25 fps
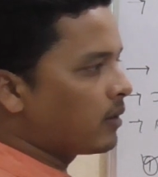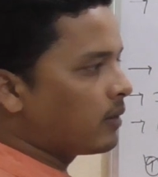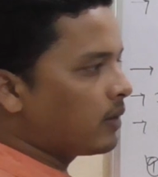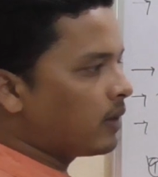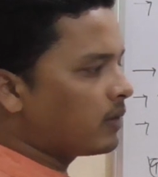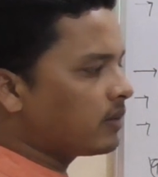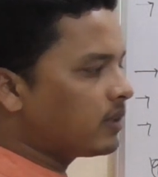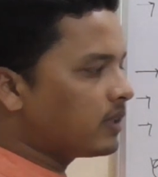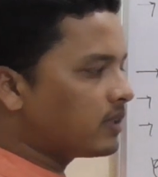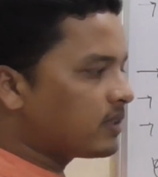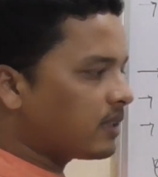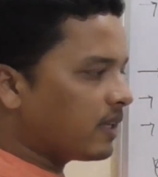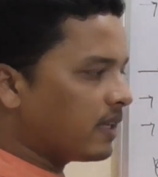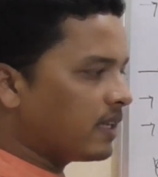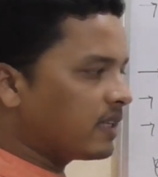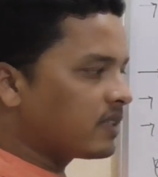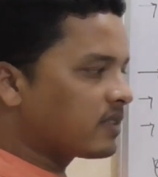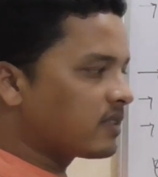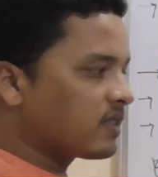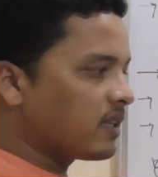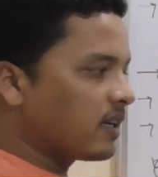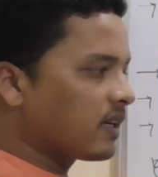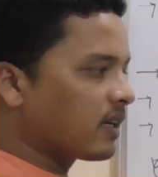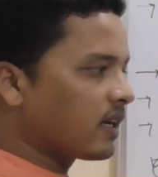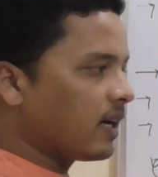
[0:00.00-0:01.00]
Now this
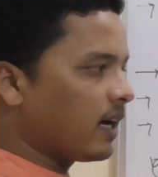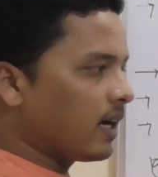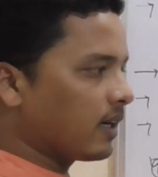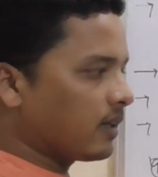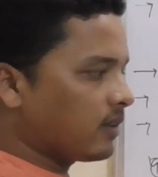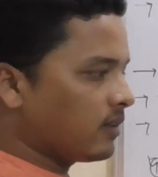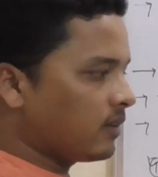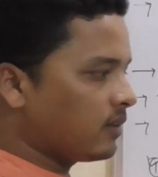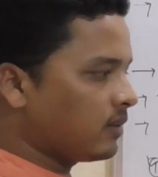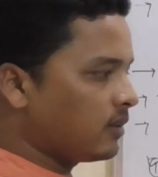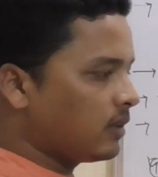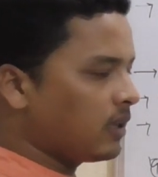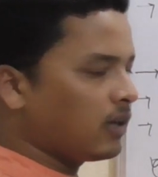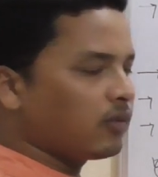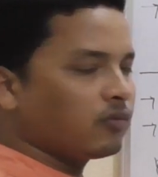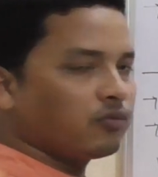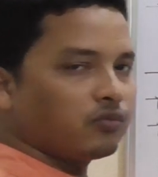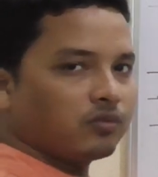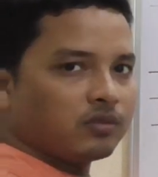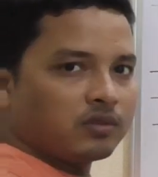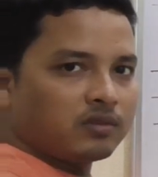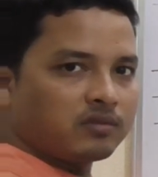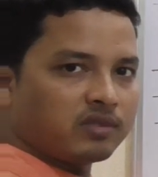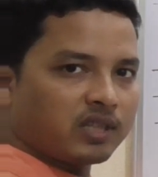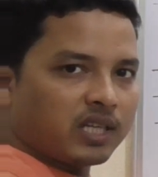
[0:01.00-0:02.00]
Eastern Ghat.
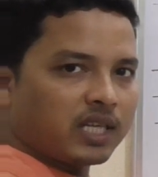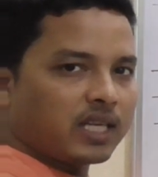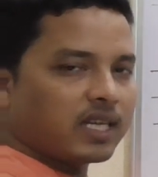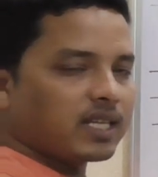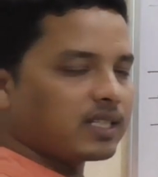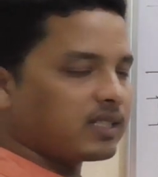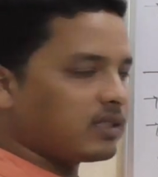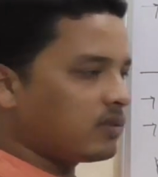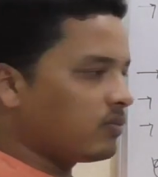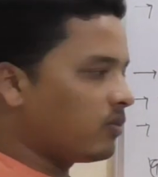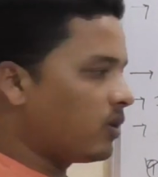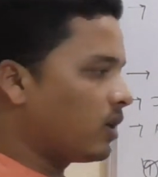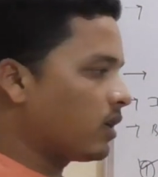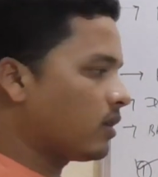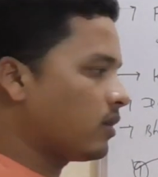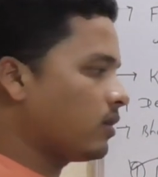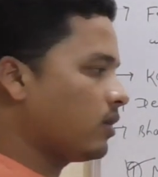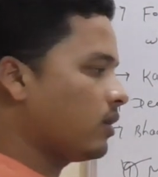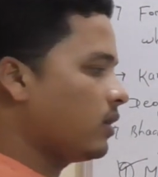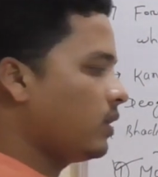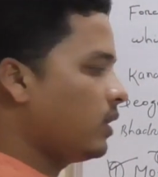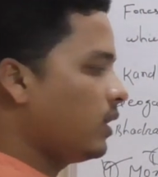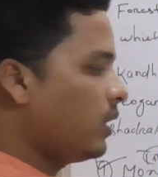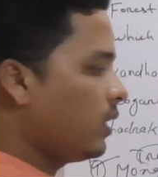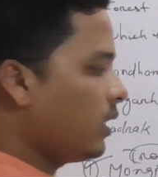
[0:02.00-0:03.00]
Now trick is what?
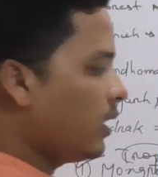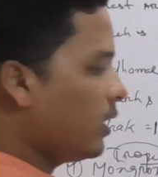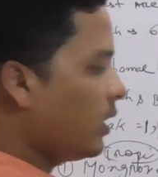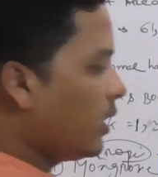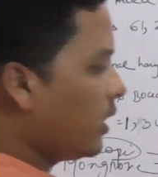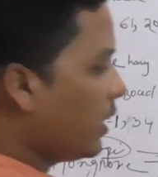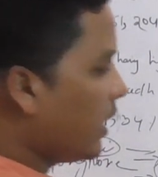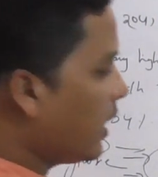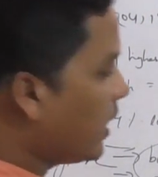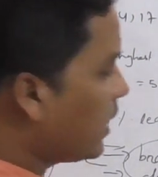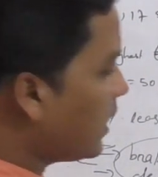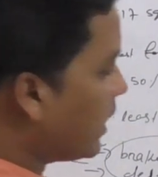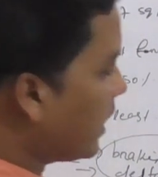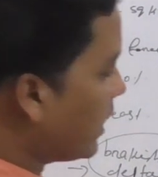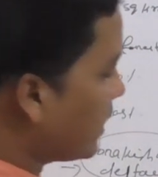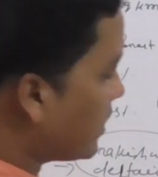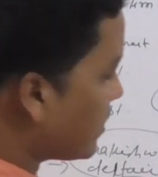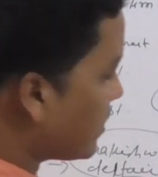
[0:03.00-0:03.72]
In